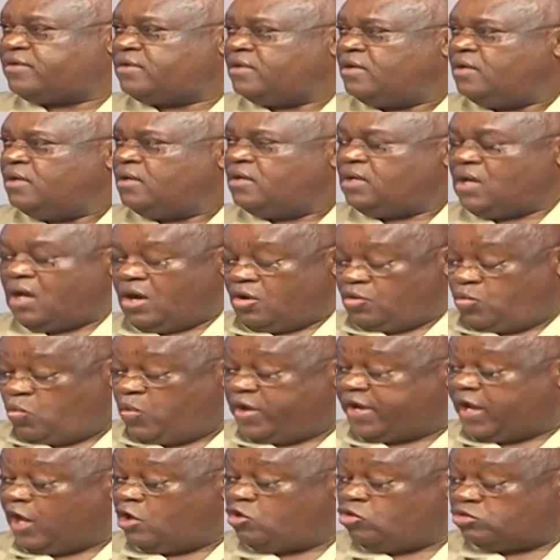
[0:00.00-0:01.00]
Mm -hmm. Now,
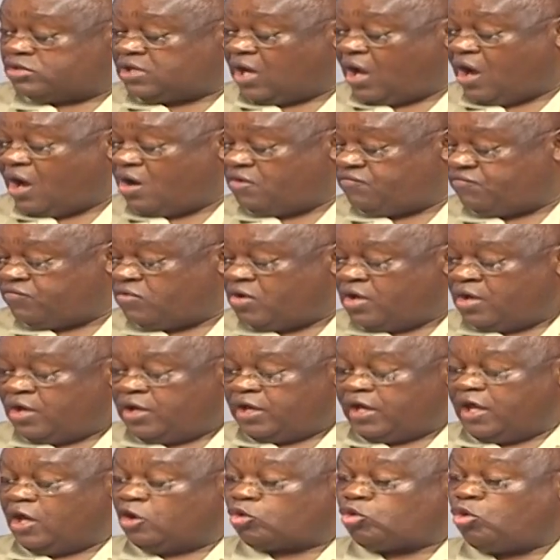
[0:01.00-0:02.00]
we cannot have
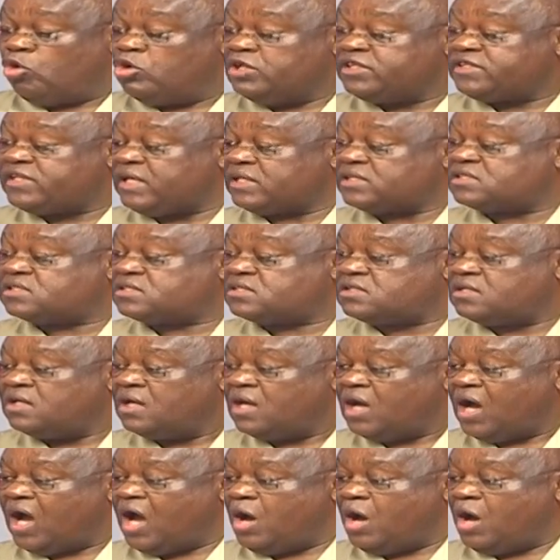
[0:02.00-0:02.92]
a contest